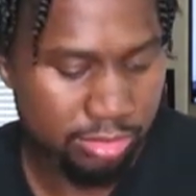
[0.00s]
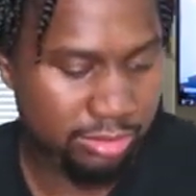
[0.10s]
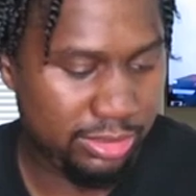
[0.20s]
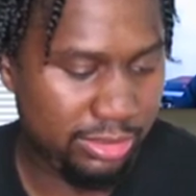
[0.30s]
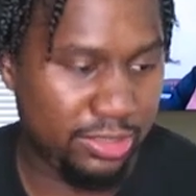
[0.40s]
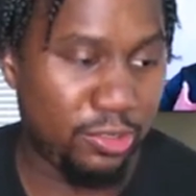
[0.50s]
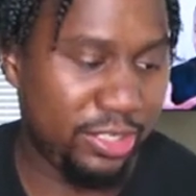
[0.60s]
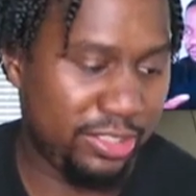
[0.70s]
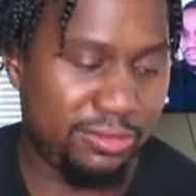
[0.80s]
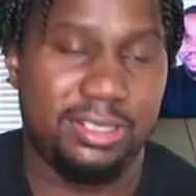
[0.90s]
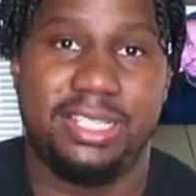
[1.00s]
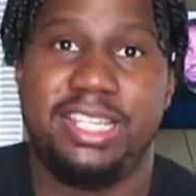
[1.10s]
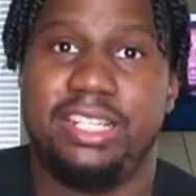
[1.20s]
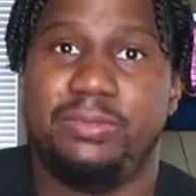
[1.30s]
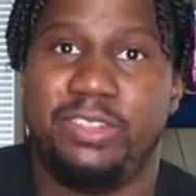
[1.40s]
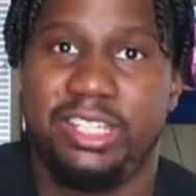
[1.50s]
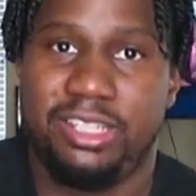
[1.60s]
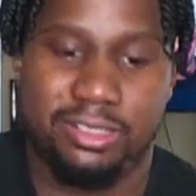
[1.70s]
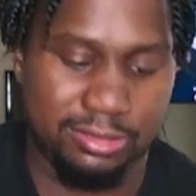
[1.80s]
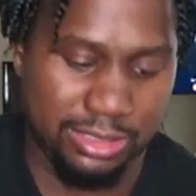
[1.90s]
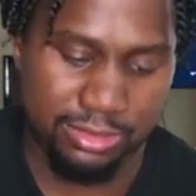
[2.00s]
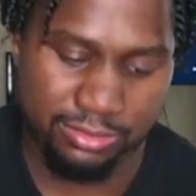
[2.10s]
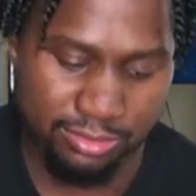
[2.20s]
Gonna do this. I'm gonna end the video off.